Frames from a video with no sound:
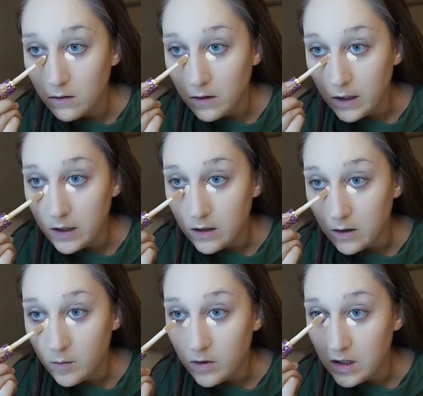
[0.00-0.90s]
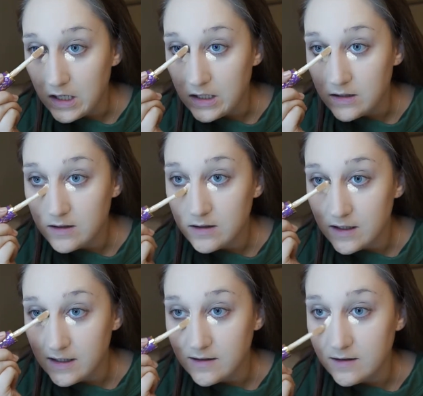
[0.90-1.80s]
Lighten up these
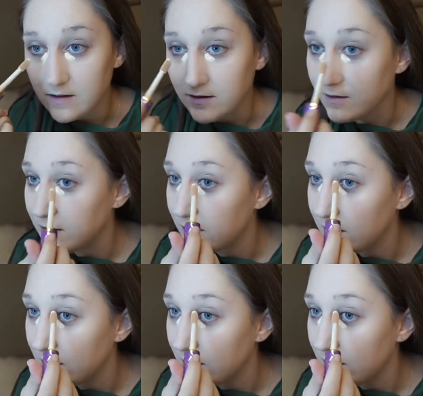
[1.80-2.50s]
nice little